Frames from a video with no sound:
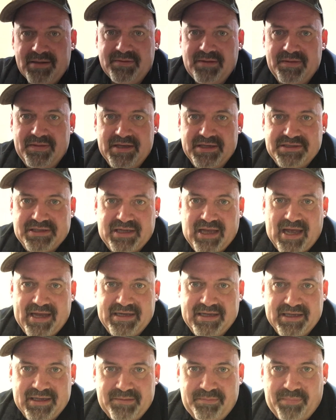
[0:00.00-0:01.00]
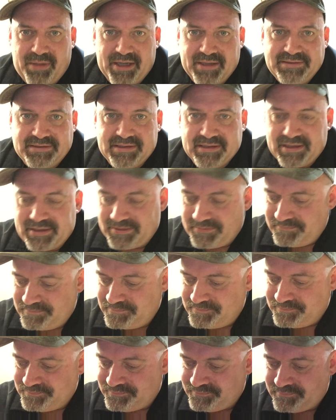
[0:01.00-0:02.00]
than this guy did, but uh,
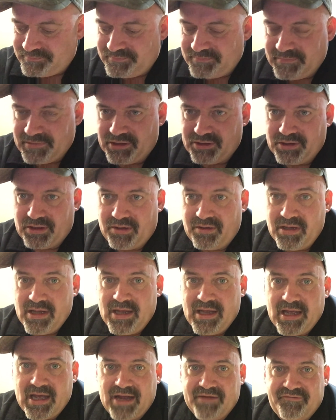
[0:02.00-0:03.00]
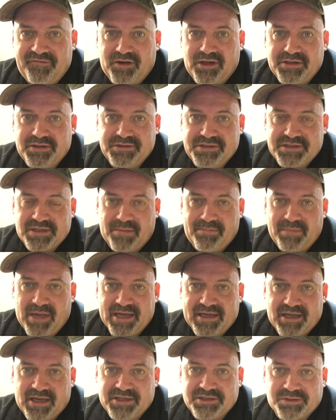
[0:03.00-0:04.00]
you know, I followed some of
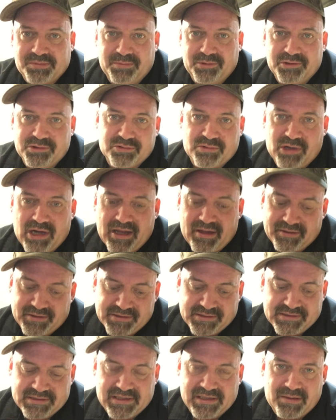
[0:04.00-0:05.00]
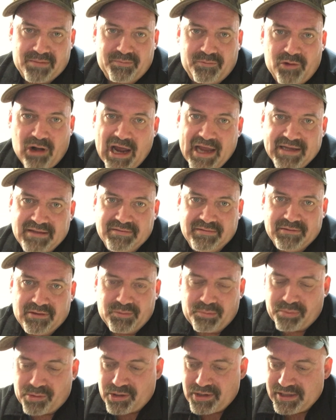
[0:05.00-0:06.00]
my customers around and seen them riding
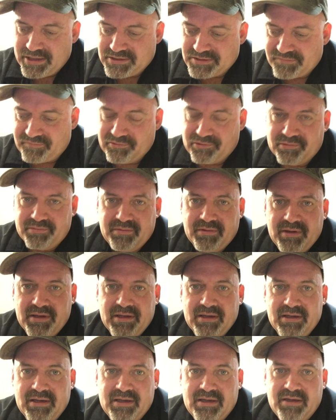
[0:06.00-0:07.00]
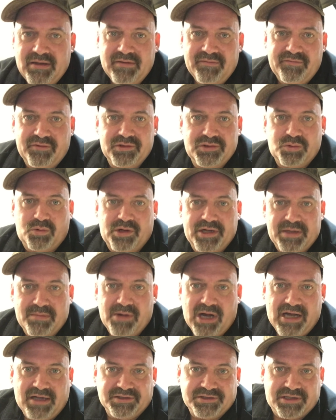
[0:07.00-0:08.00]
their brakes for, for 20
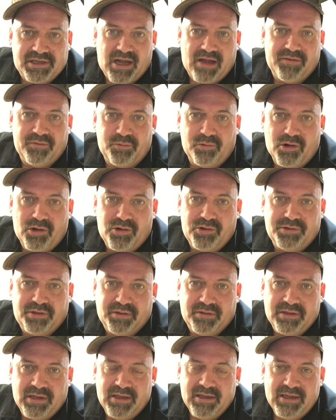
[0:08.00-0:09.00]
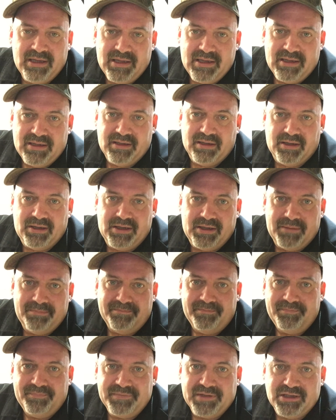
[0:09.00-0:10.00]
miles down the road, and
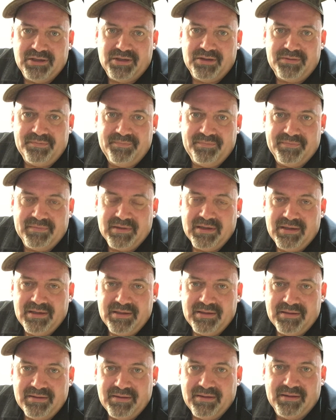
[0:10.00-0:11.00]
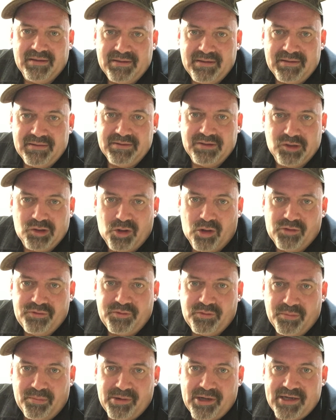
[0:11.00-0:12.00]
um, you know, uh, you go
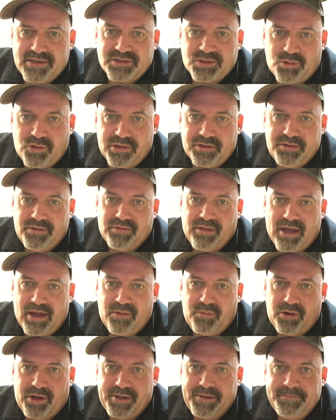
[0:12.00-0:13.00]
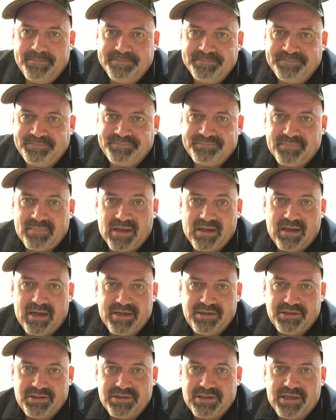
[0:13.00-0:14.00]
through brakes quicker that way,
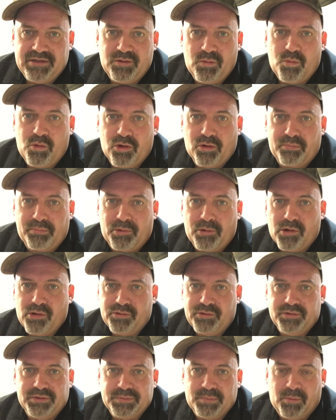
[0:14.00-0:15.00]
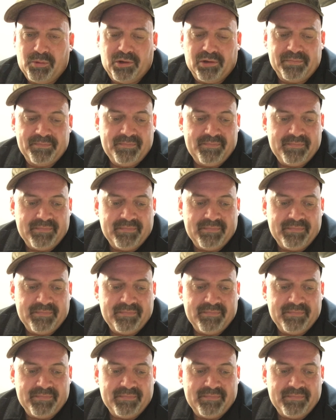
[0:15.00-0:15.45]
and you tend to warp rotors more.